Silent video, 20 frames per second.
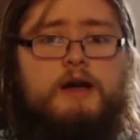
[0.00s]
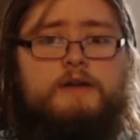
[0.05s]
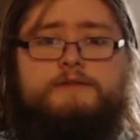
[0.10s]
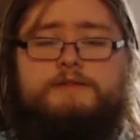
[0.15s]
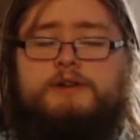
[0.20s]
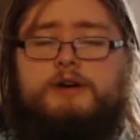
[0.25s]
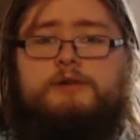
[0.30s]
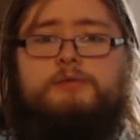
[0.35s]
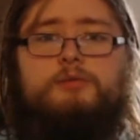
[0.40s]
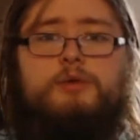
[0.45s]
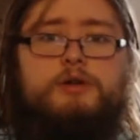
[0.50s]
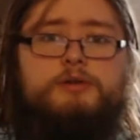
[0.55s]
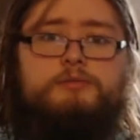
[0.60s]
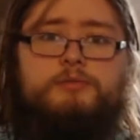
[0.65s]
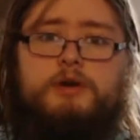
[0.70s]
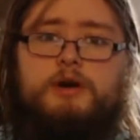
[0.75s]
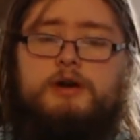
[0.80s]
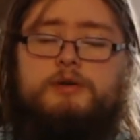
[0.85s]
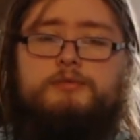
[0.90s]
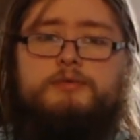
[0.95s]
done one
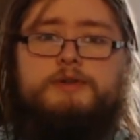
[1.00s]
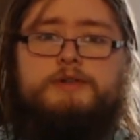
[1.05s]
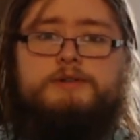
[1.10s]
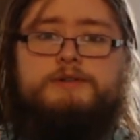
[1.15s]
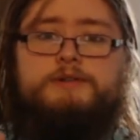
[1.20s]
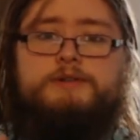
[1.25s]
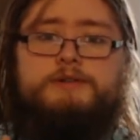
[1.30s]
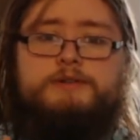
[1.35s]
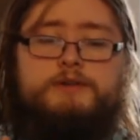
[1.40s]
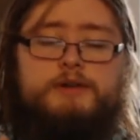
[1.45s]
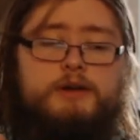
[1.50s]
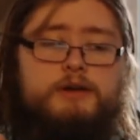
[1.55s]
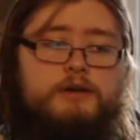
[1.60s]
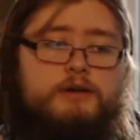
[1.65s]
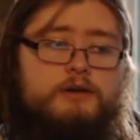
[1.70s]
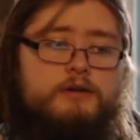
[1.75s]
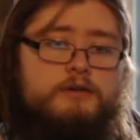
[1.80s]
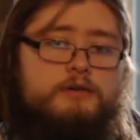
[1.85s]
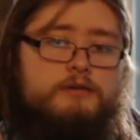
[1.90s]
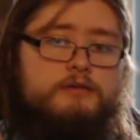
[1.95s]
where it was
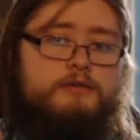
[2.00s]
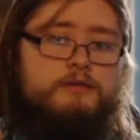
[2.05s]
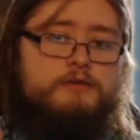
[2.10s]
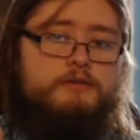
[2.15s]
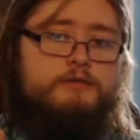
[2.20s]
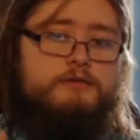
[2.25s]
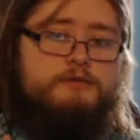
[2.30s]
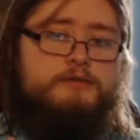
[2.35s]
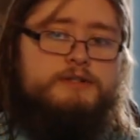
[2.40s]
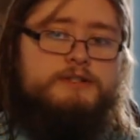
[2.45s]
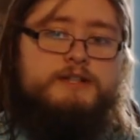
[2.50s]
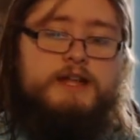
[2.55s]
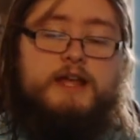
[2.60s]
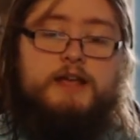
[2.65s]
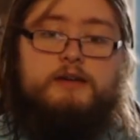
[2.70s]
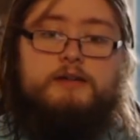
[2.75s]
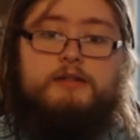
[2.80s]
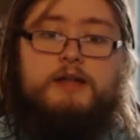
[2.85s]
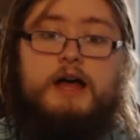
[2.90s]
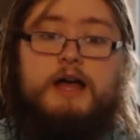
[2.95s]

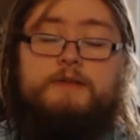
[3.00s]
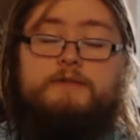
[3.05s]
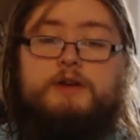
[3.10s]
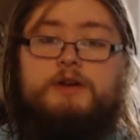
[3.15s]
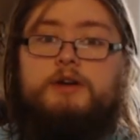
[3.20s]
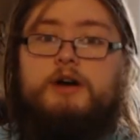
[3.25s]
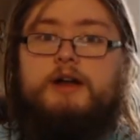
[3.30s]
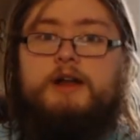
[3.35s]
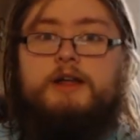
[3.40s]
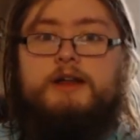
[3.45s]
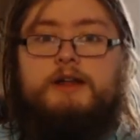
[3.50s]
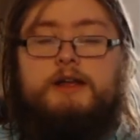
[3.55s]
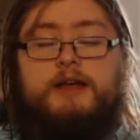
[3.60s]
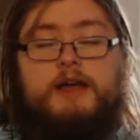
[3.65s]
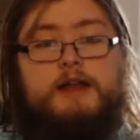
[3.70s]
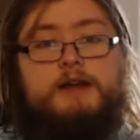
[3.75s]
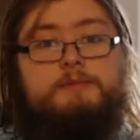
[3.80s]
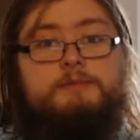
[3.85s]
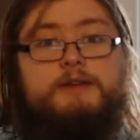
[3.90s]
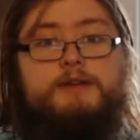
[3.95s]
staying alive and not hitting
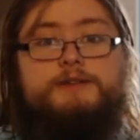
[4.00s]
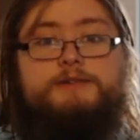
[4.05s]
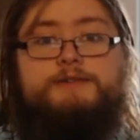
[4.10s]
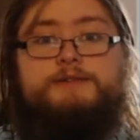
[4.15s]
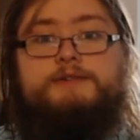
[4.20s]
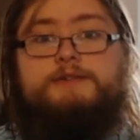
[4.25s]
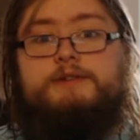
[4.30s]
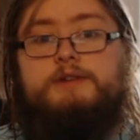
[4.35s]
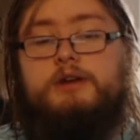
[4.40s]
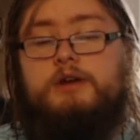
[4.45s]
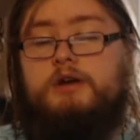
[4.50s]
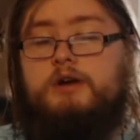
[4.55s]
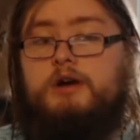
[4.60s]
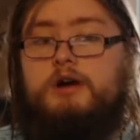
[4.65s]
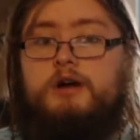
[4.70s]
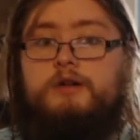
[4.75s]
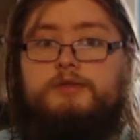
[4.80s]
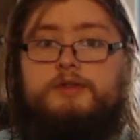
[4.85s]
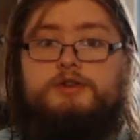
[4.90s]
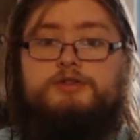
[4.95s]
enemies
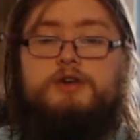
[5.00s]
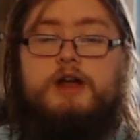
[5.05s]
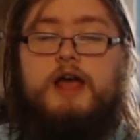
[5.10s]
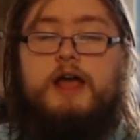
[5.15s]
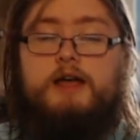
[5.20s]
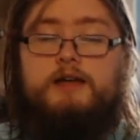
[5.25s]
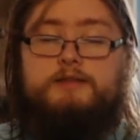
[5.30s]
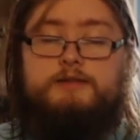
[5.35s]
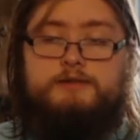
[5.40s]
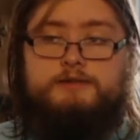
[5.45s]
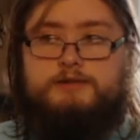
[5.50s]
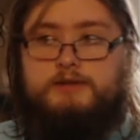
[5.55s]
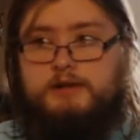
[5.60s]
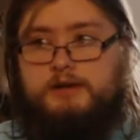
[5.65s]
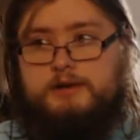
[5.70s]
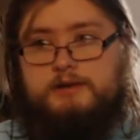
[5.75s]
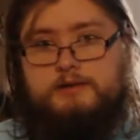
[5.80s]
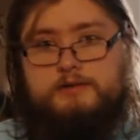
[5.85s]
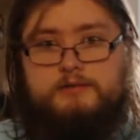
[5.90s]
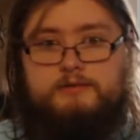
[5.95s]
on the track, and there's a
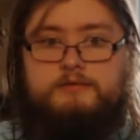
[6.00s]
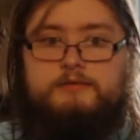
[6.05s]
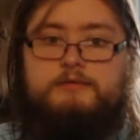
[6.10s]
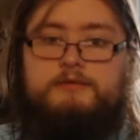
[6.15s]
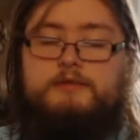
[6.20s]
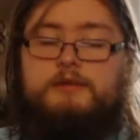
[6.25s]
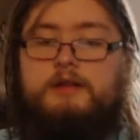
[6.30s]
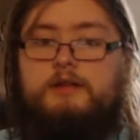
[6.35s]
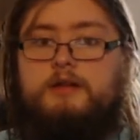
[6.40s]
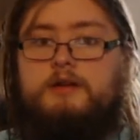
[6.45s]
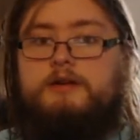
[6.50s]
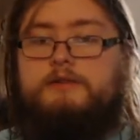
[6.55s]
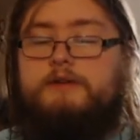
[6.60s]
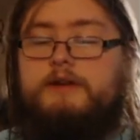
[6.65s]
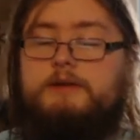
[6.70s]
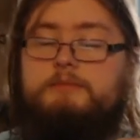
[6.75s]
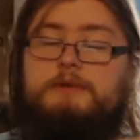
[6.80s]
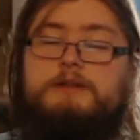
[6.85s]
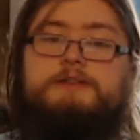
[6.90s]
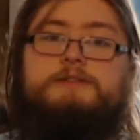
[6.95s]
lot of
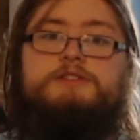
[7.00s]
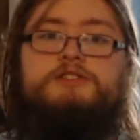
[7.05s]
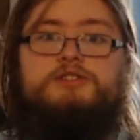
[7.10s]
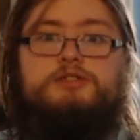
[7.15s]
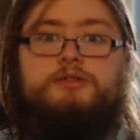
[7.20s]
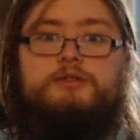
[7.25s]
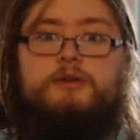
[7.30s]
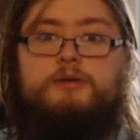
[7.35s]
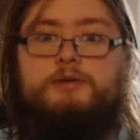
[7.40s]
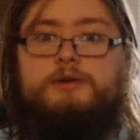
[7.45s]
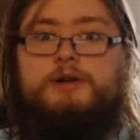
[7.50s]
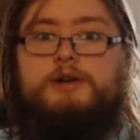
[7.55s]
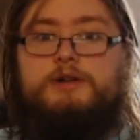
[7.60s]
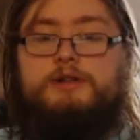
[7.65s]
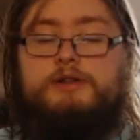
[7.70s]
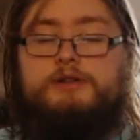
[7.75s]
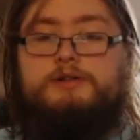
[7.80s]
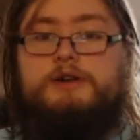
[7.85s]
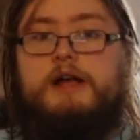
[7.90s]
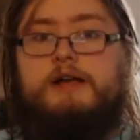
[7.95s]
enemies just thrown onto
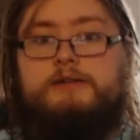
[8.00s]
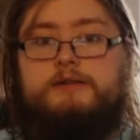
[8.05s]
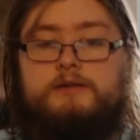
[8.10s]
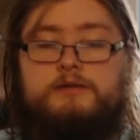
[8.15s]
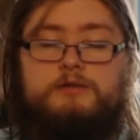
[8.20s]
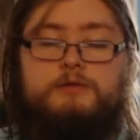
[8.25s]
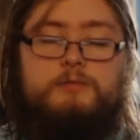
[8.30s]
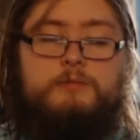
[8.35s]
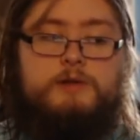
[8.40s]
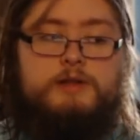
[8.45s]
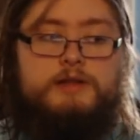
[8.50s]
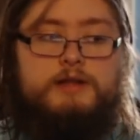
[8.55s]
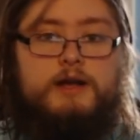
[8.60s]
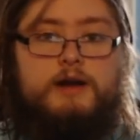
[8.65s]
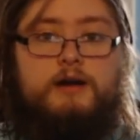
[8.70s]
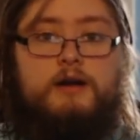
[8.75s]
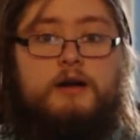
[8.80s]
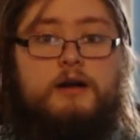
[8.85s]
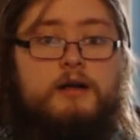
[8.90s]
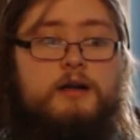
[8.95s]
the track that aren't normally
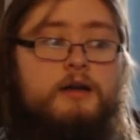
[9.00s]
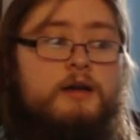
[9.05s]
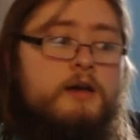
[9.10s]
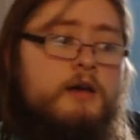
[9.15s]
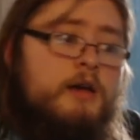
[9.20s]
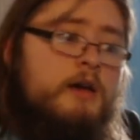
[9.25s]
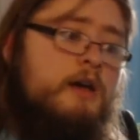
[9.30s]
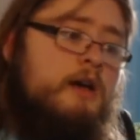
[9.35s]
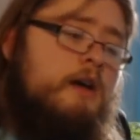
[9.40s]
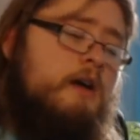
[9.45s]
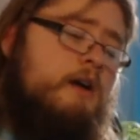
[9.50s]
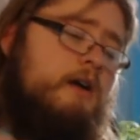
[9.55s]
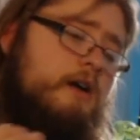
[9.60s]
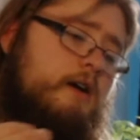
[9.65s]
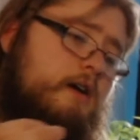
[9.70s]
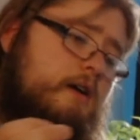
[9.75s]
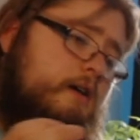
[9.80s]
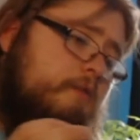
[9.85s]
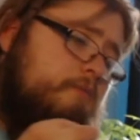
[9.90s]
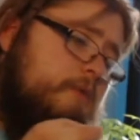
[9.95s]
there.
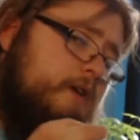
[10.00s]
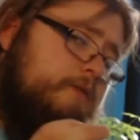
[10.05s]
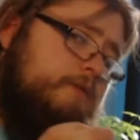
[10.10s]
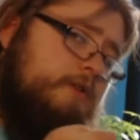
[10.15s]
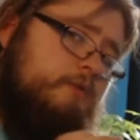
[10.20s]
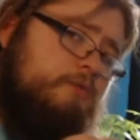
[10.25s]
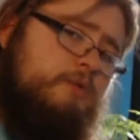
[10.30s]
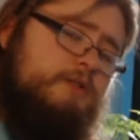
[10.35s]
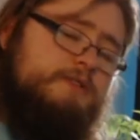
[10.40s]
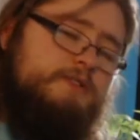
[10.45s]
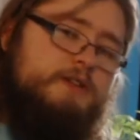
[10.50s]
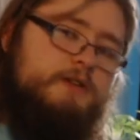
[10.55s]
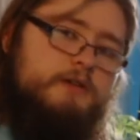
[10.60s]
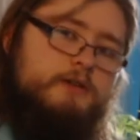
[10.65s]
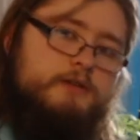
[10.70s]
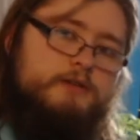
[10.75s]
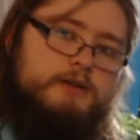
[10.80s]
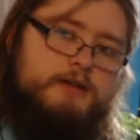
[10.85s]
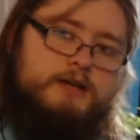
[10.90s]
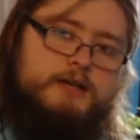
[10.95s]
I've done ones that
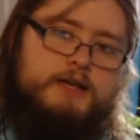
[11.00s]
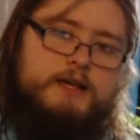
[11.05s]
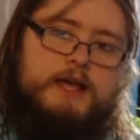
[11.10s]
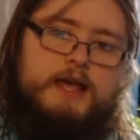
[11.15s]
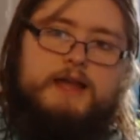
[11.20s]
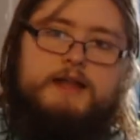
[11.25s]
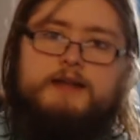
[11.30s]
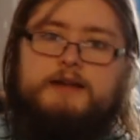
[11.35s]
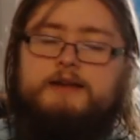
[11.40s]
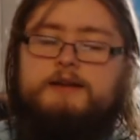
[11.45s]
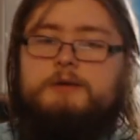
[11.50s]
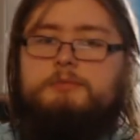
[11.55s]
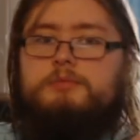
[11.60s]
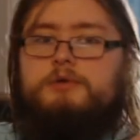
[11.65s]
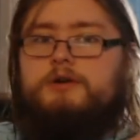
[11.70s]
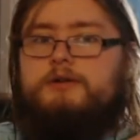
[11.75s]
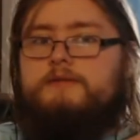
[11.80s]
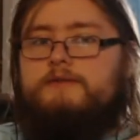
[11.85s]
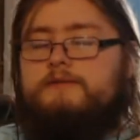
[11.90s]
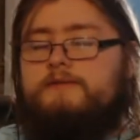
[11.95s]
are hitting a
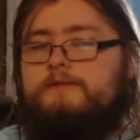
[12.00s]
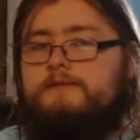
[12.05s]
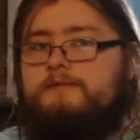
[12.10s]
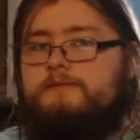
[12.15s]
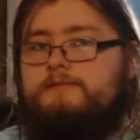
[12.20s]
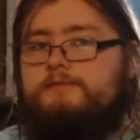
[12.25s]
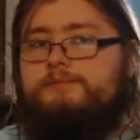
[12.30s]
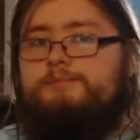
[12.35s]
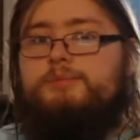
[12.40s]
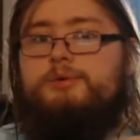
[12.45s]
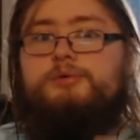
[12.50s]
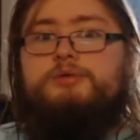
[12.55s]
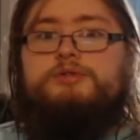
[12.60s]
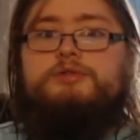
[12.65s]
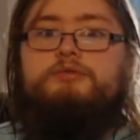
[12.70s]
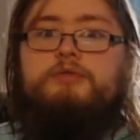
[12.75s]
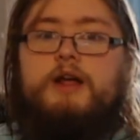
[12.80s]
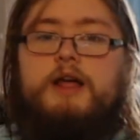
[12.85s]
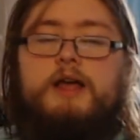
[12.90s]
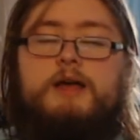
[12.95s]
number of
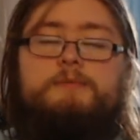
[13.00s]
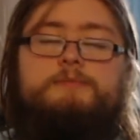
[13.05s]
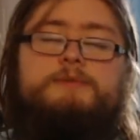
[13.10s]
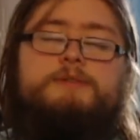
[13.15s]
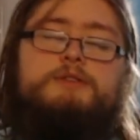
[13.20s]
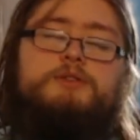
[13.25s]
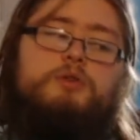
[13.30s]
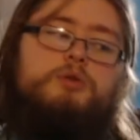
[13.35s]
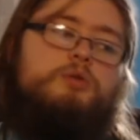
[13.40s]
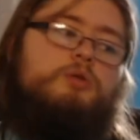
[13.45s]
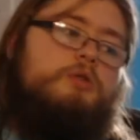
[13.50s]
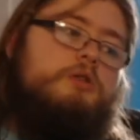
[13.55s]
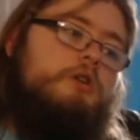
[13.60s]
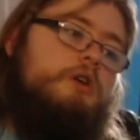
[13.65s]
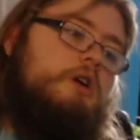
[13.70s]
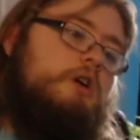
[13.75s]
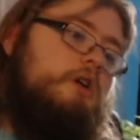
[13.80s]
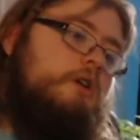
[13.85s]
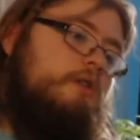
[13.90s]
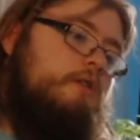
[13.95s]
boost ramps,
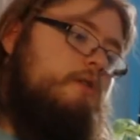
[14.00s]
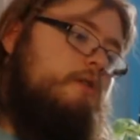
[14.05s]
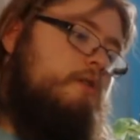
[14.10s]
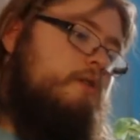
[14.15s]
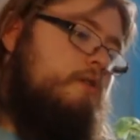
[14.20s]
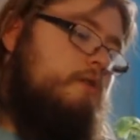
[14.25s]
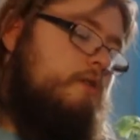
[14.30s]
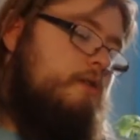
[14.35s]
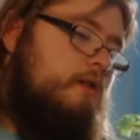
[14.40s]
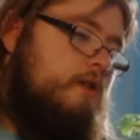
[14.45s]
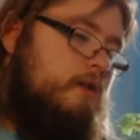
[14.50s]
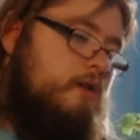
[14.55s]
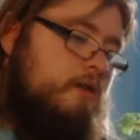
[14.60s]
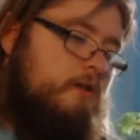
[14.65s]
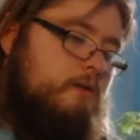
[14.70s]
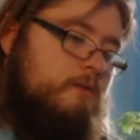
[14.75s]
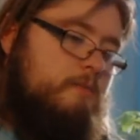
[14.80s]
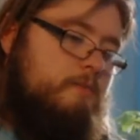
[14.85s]
or I